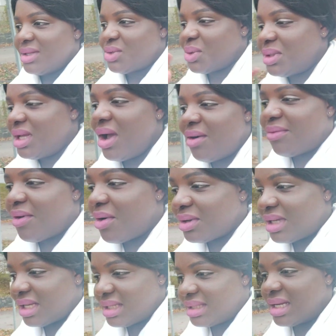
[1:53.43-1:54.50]
today of all
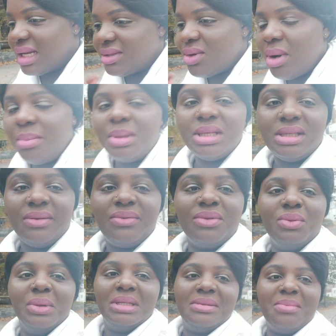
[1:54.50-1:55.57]
days that hobby is
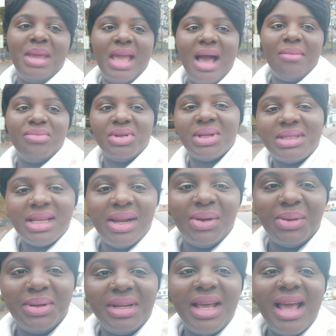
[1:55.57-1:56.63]
even with me I'm not
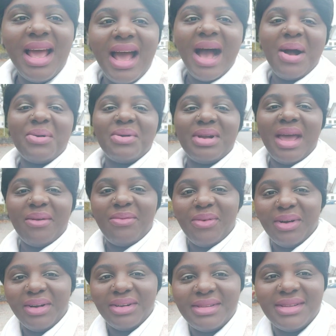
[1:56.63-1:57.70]
alone how could I
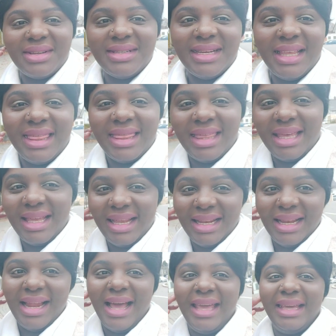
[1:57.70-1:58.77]
forget such a
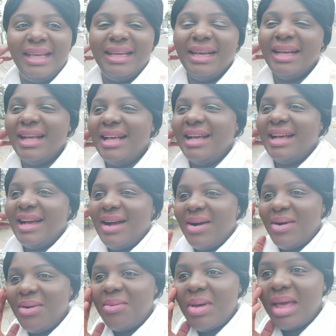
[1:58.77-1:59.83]
thing like
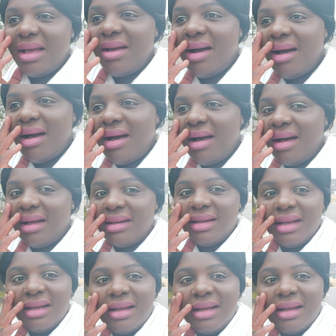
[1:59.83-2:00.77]
oh my god